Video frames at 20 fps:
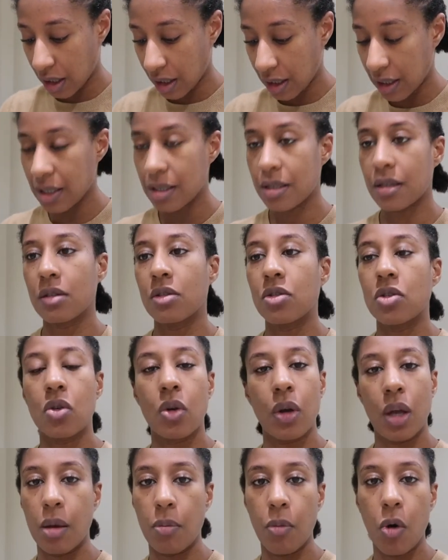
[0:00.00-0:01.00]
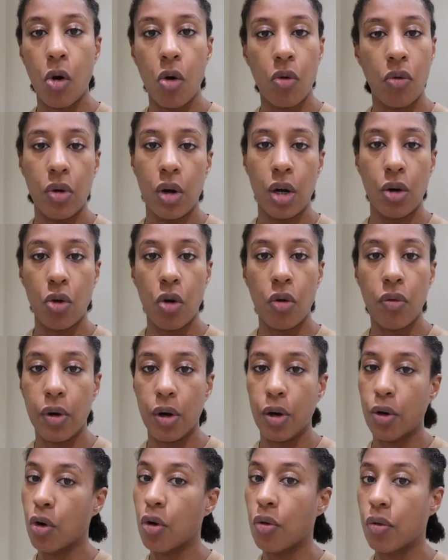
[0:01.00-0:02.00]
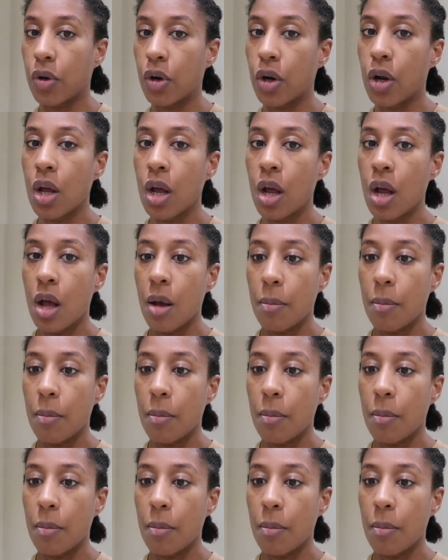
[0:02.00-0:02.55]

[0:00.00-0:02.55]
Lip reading: listen to him over and over and over